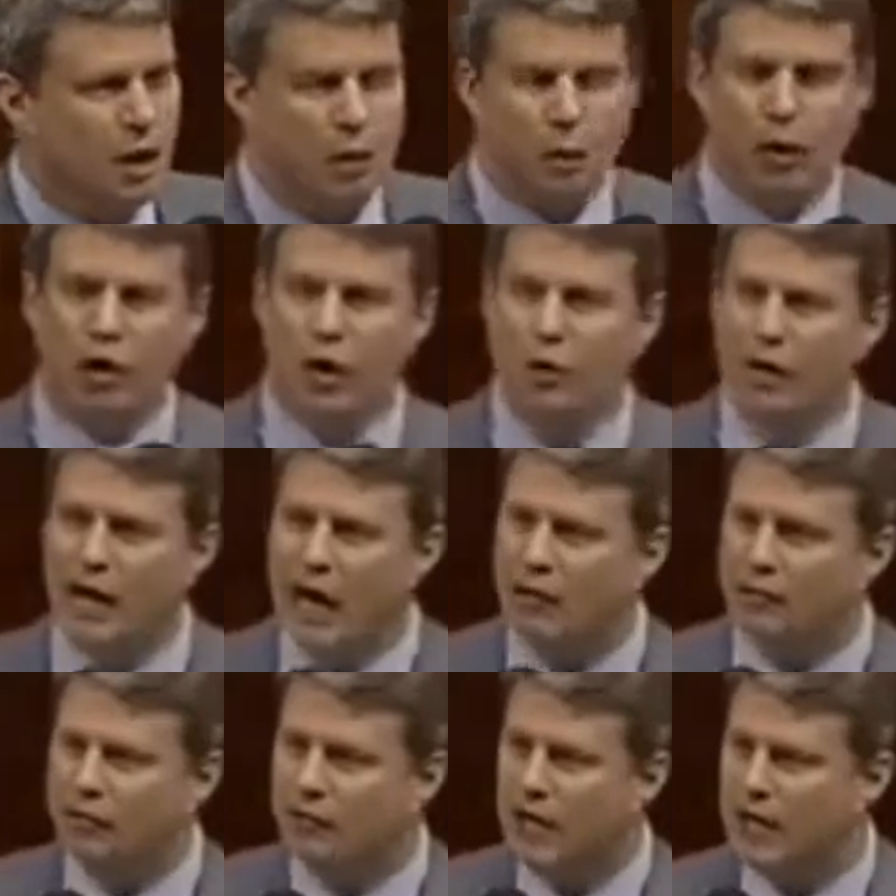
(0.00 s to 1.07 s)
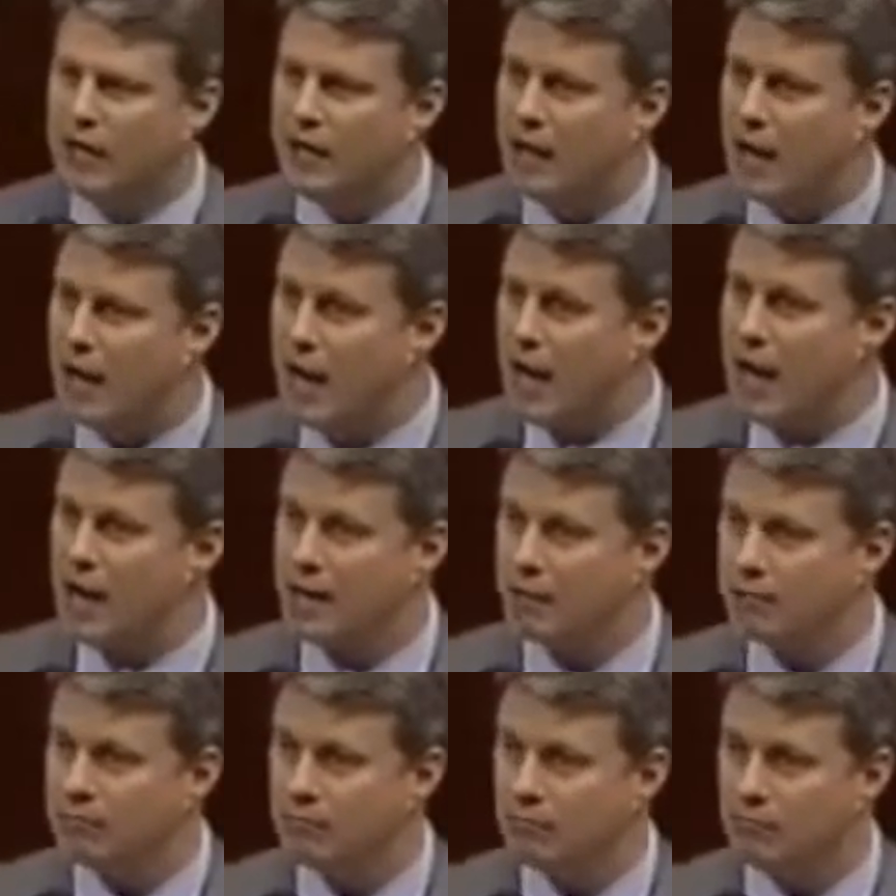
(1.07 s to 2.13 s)
We're going out and saying, hey,
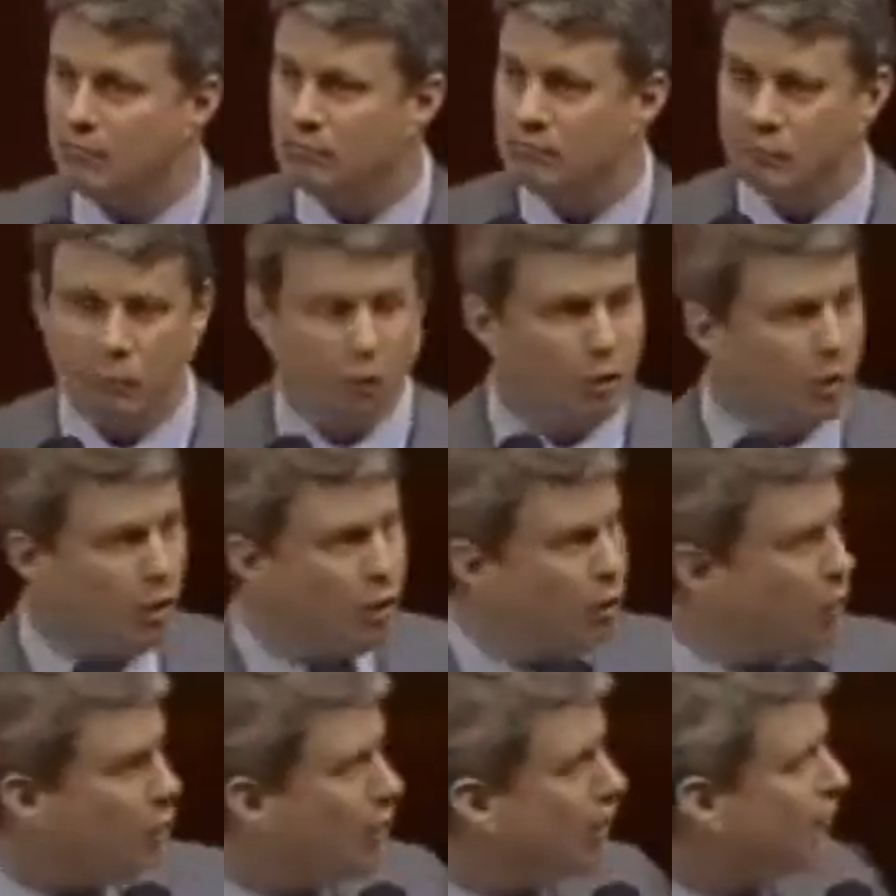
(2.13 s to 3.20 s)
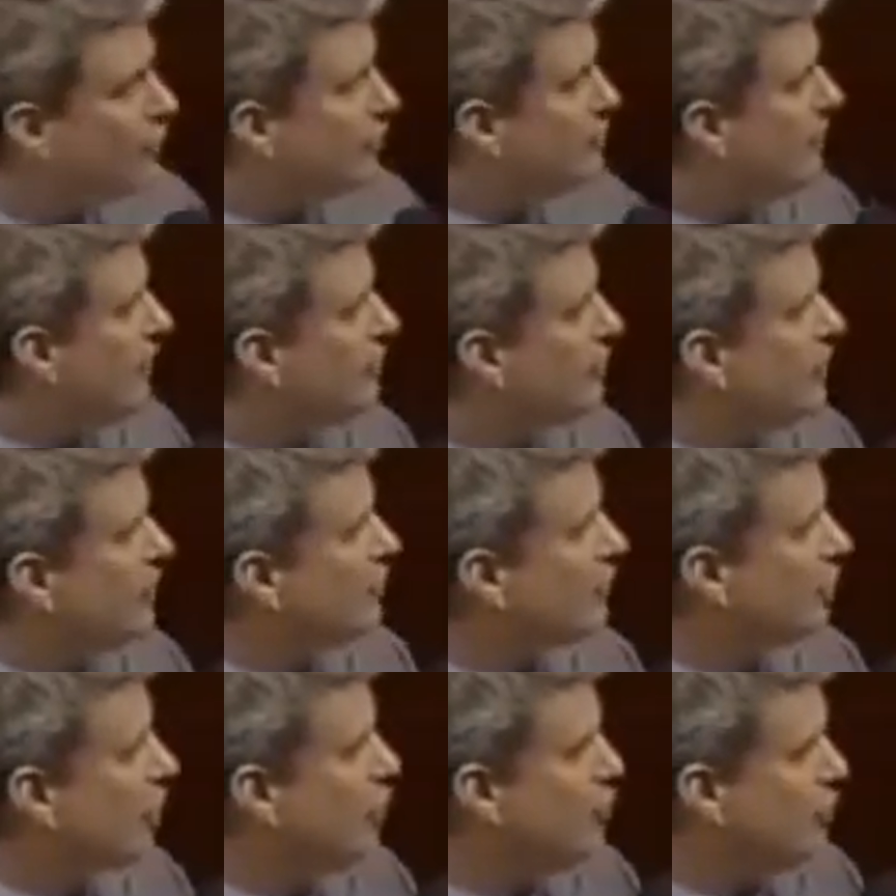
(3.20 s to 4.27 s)
where does it make sense to go